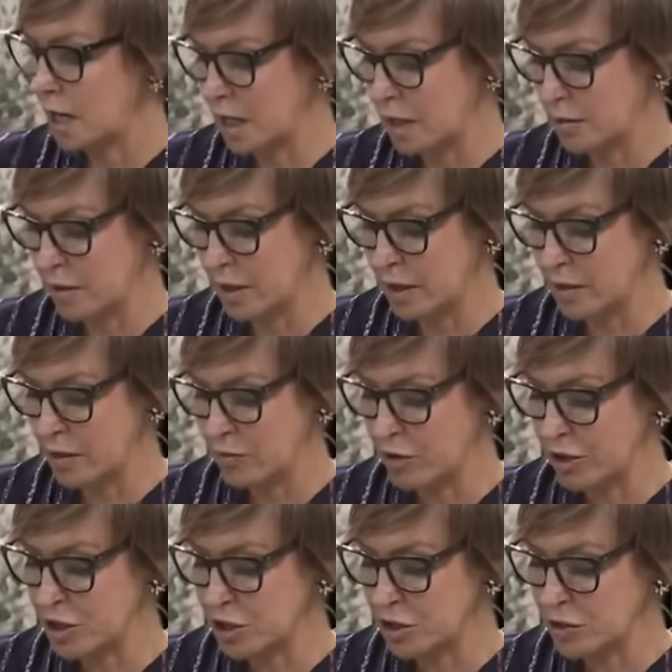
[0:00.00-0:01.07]
Uh,
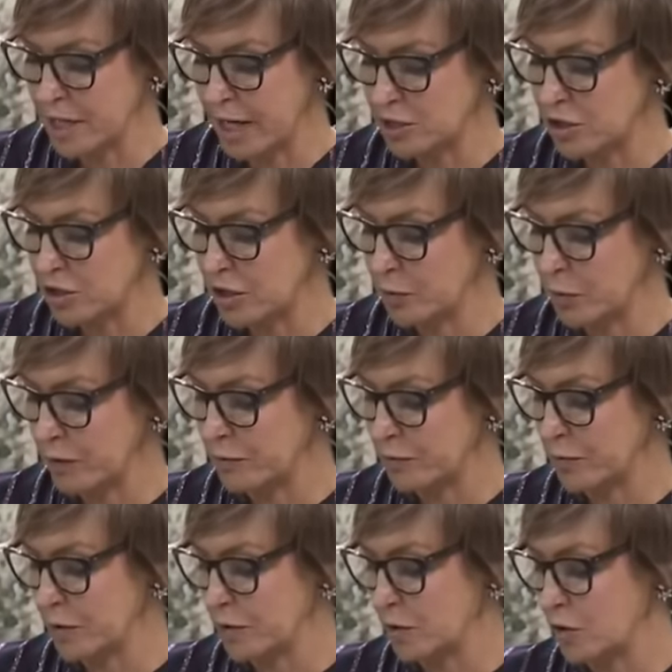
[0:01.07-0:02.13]
Richard, you touched on it. We've
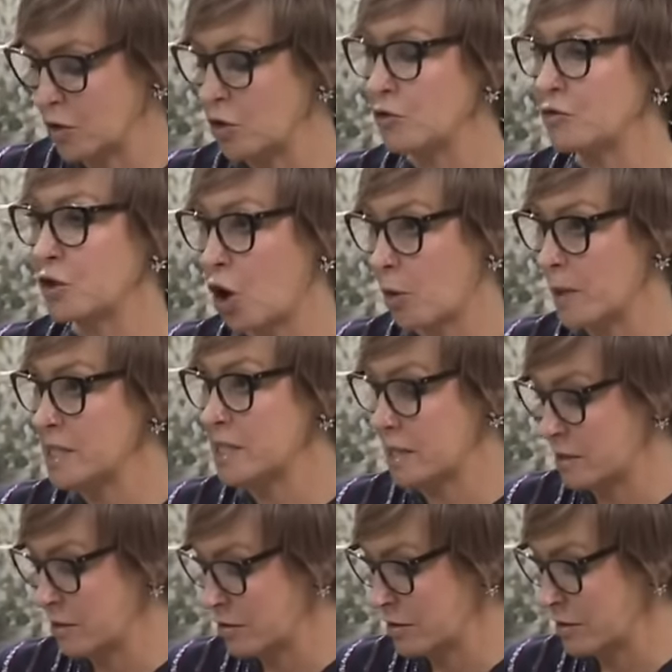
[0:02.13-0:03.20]
you've
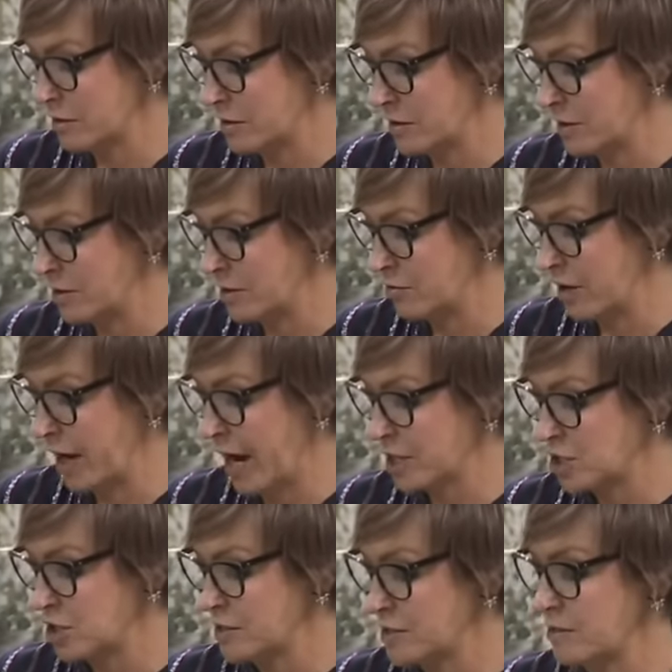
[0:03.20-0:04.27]
commented on the
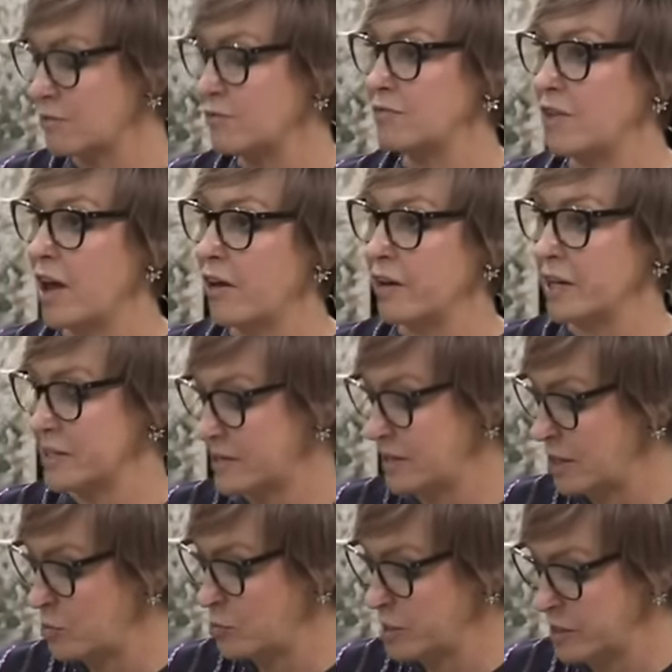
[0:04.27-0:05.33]
reactions of various
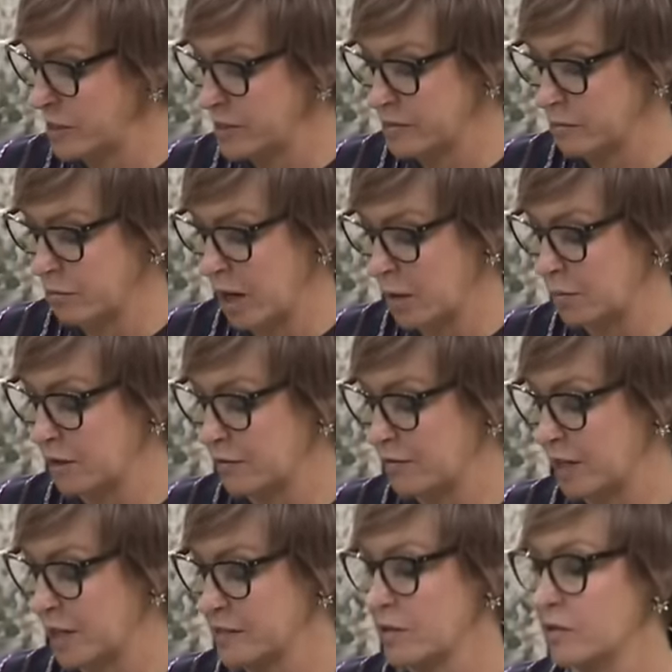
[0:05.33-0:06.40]
celebrities and public
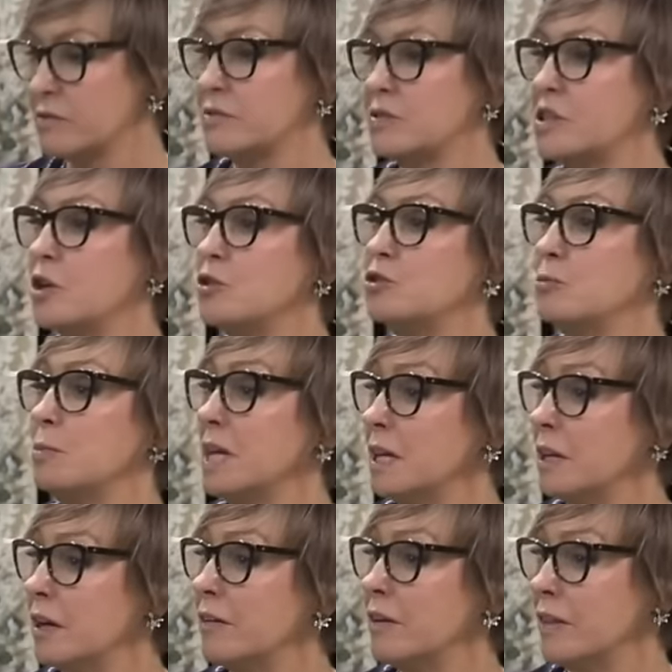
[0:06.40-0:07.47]
figures on social
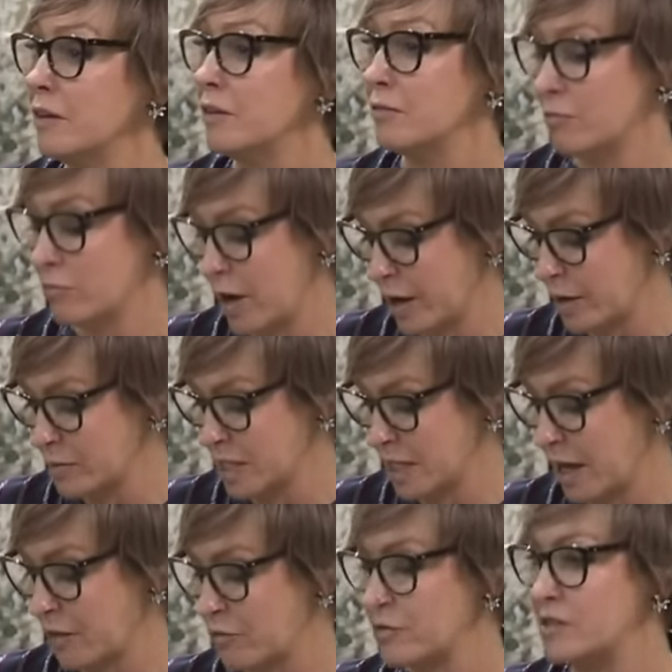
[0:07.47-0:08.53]
media in the run up to
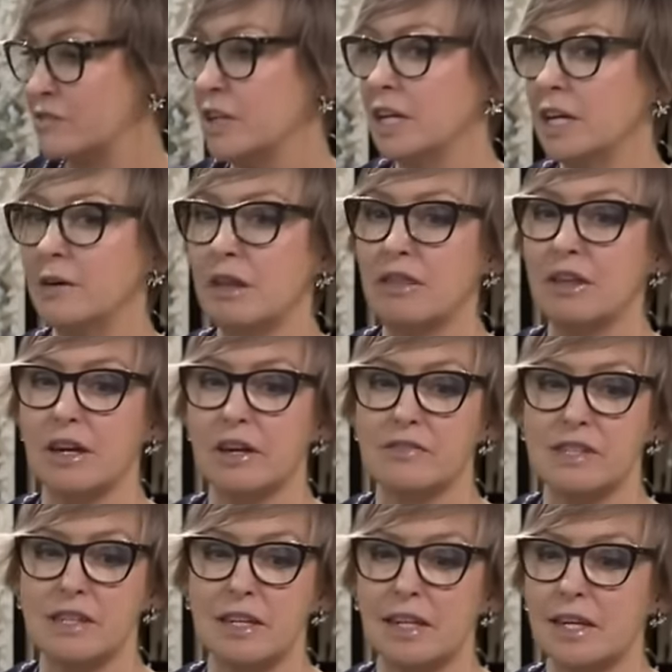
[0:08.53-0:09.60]
Catherine's video. I think I've
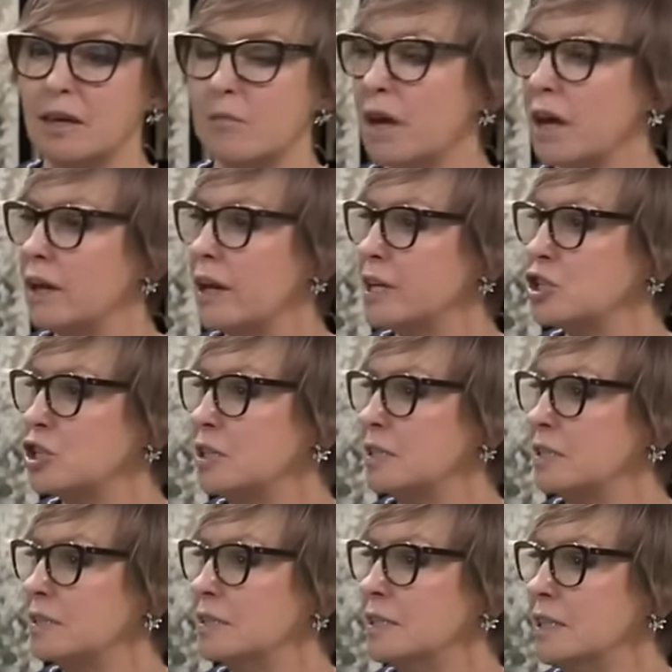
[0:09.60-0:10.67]
seen Kim
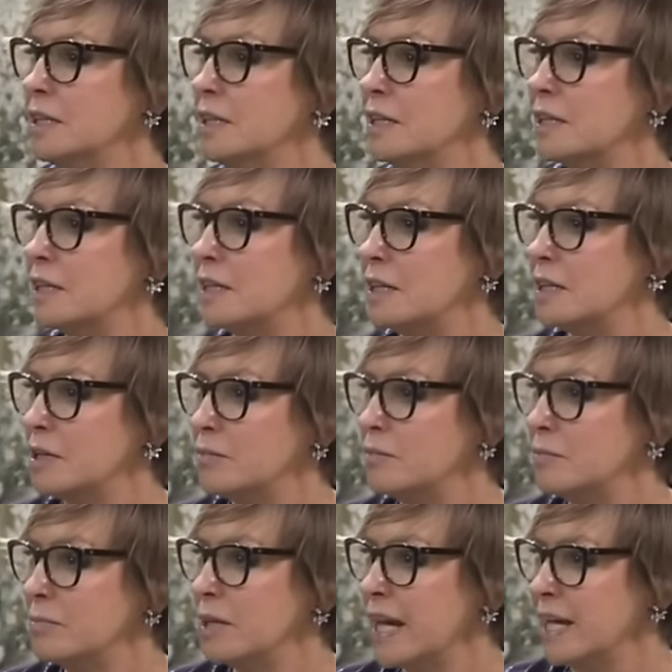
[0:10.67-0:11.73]
Kardashian,
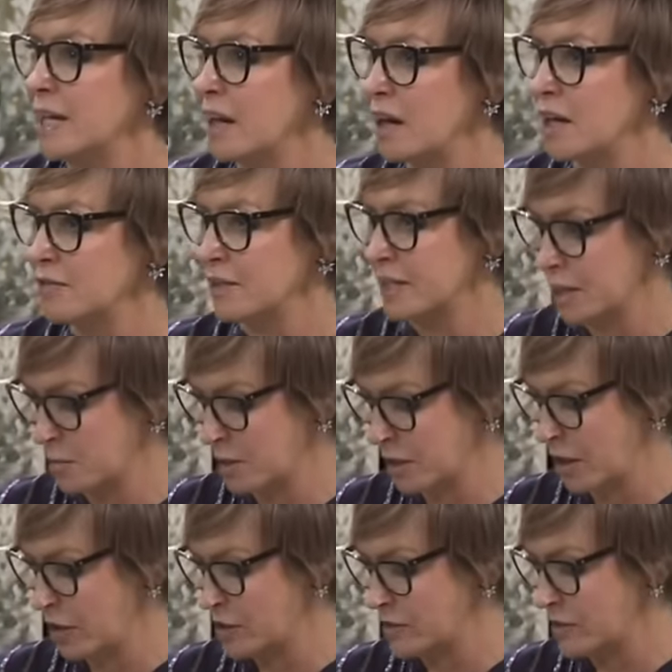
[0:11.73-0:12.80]
um, Blake Lively,
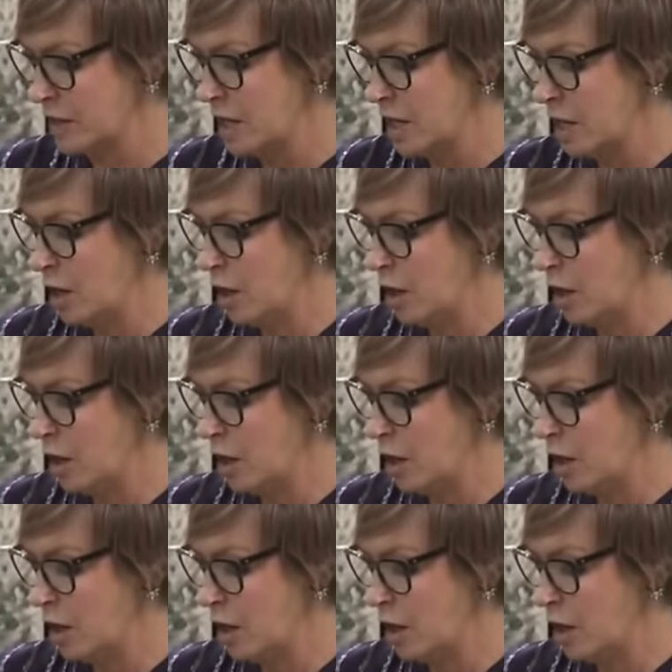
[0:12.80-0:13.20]
among others. Mm.